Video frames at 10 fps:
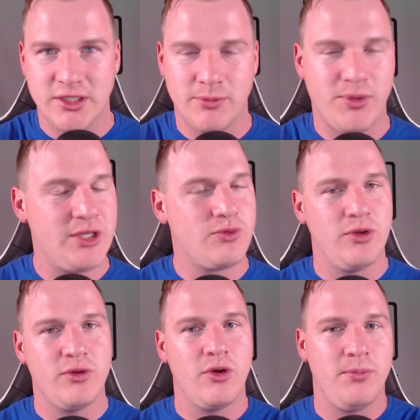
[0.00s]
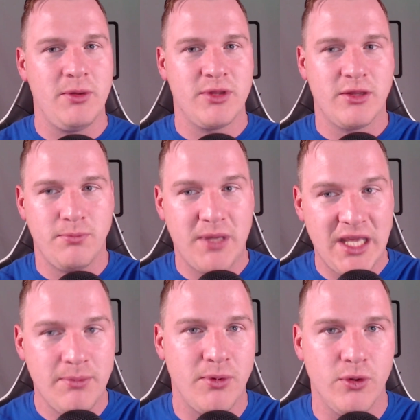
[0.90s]
is a place where you go to be with other
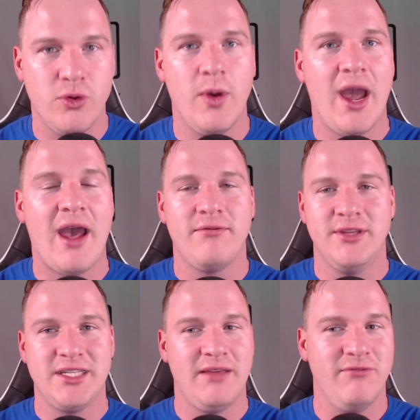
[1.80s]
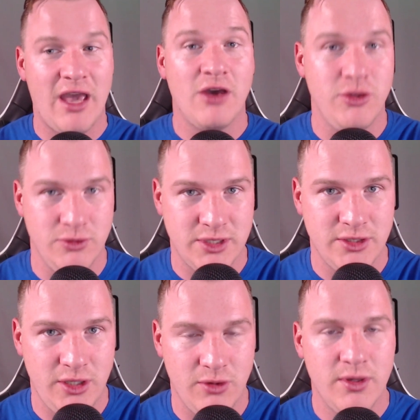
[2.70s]
people who have the same values
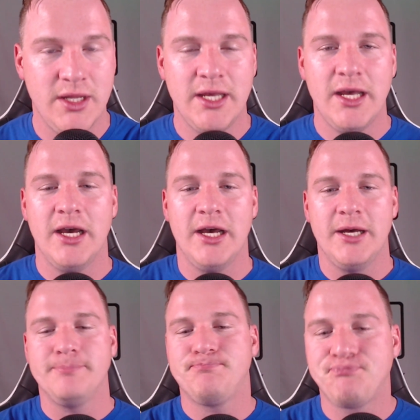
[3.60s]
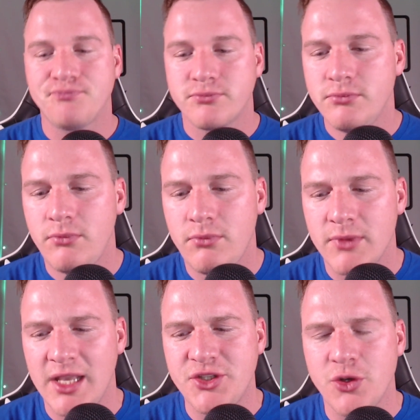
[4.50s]
as you. And
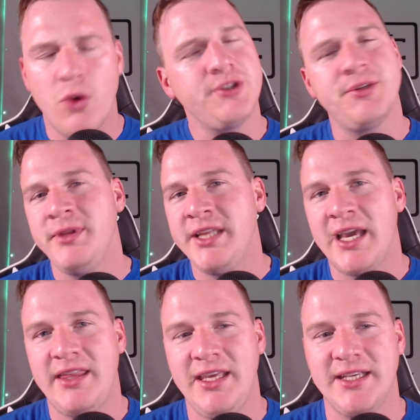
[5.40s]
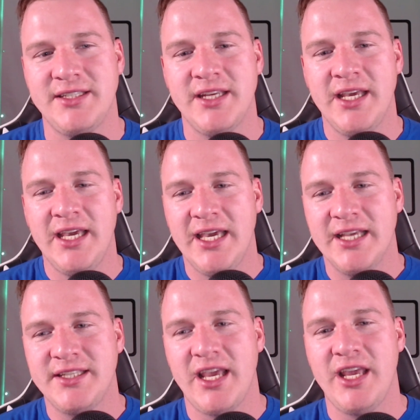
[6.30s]
so ultimately, I think it's
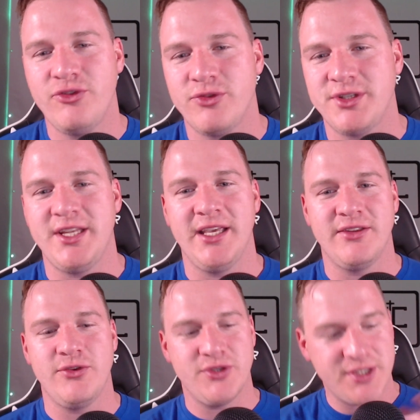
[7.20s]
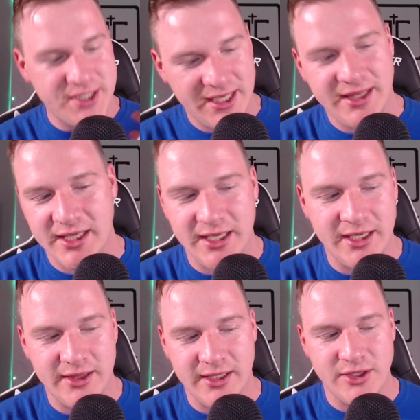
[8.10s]
interesting to see
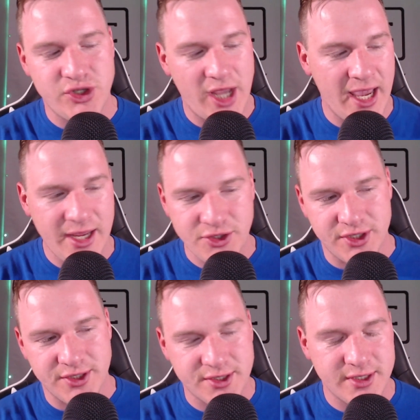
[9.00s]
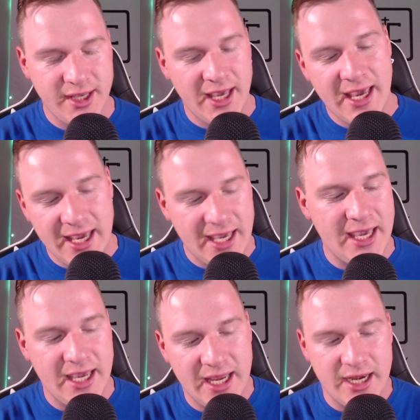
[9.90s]
the changes
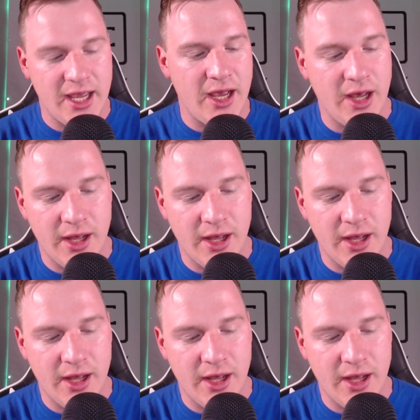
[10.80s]
in